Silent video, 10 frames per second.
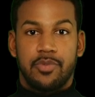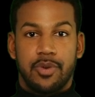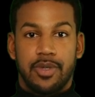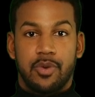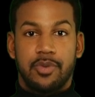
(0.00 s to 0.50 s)

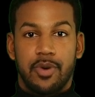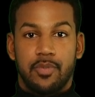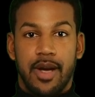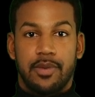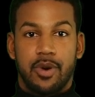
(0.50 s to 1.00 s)
overview of
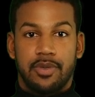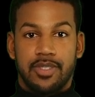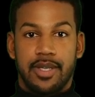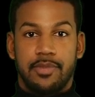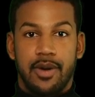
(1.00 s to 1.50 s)
their web
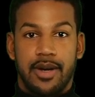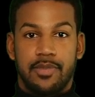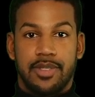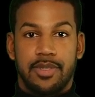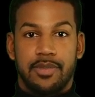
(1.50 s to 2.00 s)
hosting
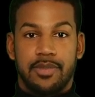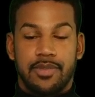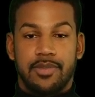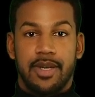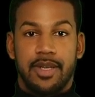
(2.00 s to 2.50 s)
environment.
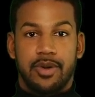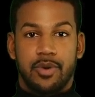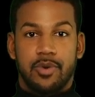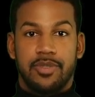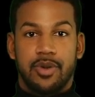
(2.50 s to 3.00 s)
It
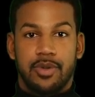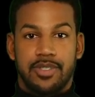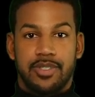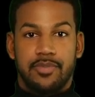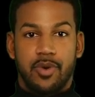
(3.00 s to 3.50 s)
includes a
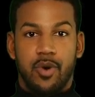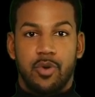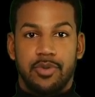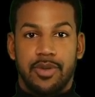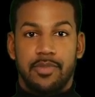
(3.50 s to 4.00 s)
list of
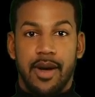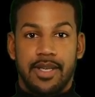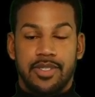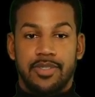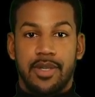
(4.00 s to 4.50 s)
all of the
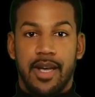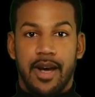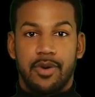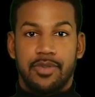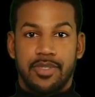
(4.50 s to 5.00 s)
domains,
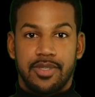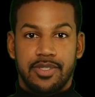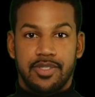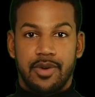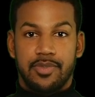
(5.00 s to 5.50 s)
accounts,
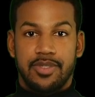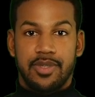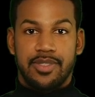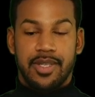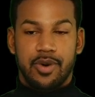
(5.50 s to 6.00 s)
and
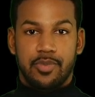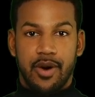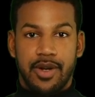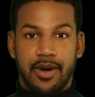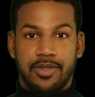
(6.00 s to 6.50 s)
services that are
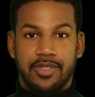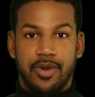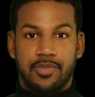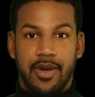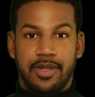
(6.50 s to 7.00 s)
running on the
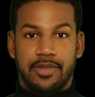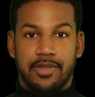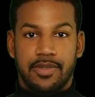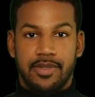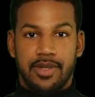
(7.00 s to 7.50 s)
server.
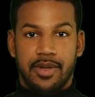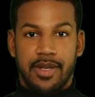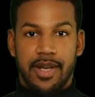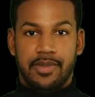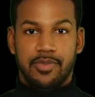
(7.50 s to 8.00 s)
You
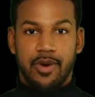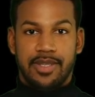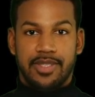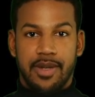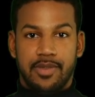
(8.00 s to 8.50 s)
can get
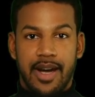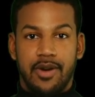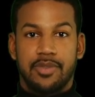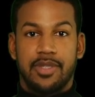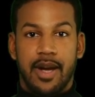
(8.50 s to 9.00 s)
free
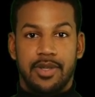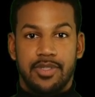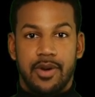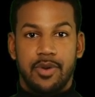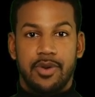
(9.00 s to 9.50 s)
cPanel
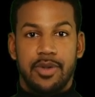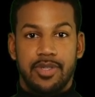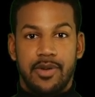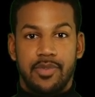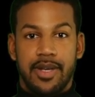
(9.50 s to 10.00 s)
slash
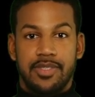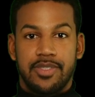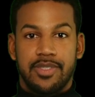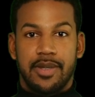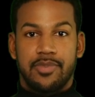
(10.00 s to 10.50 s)
WHM
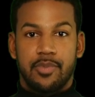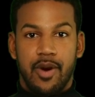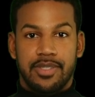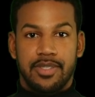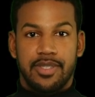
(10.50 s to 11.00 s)
licensing from
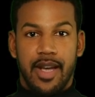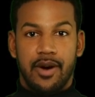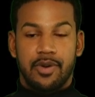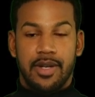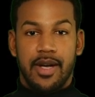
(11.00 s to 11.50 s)

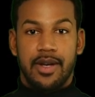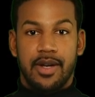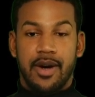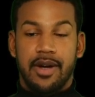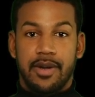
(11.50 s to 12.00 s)

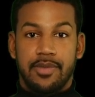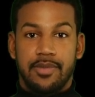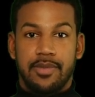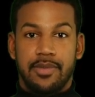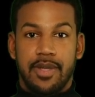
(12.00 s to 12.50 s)
licensegallery.com.
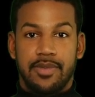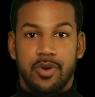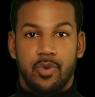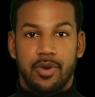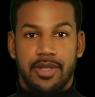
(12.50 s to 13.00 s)
If
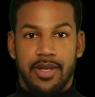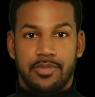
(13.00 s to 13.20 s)
you order